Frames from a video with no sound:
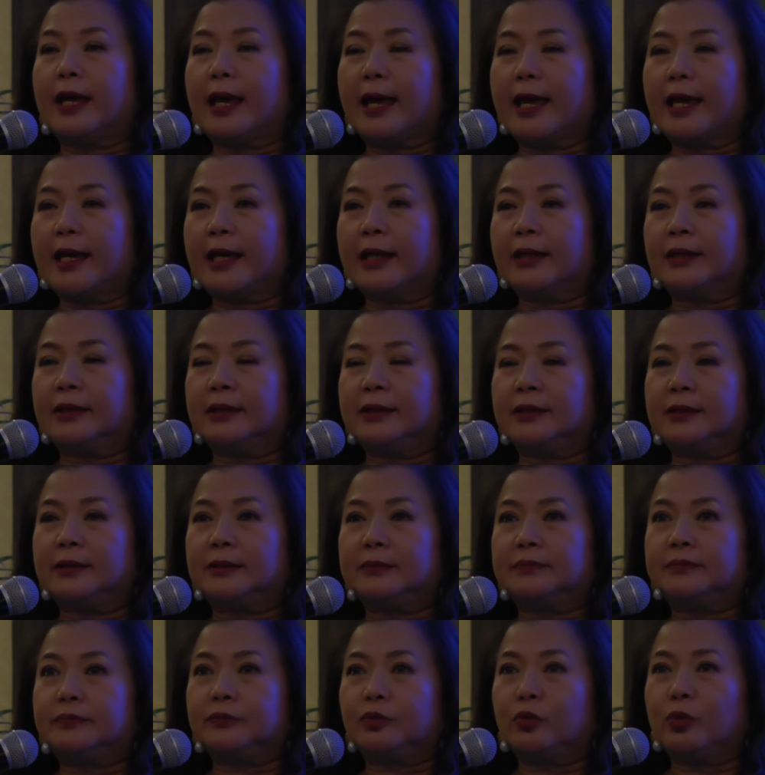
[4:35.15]
And
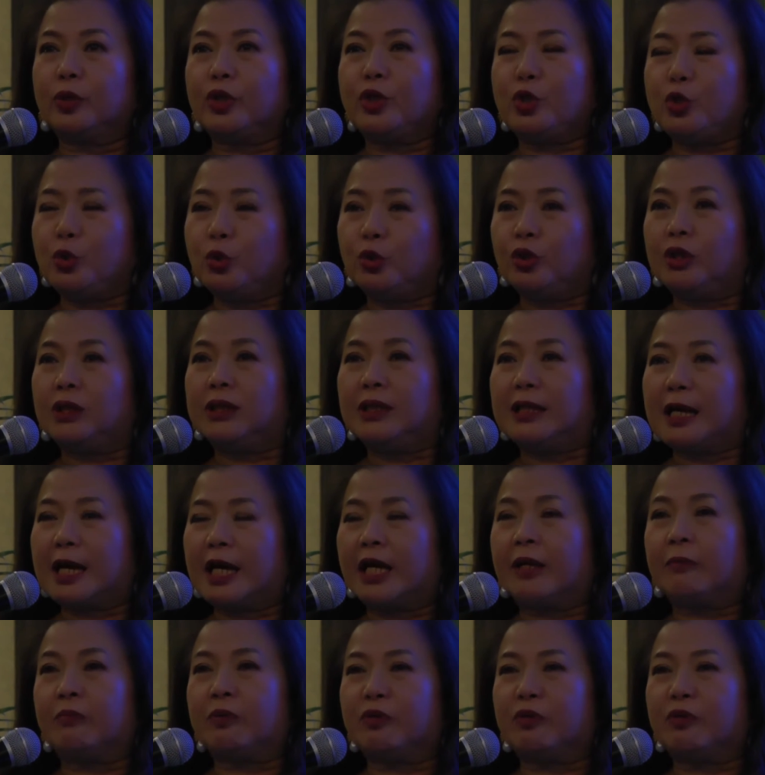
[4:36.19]
when you climb,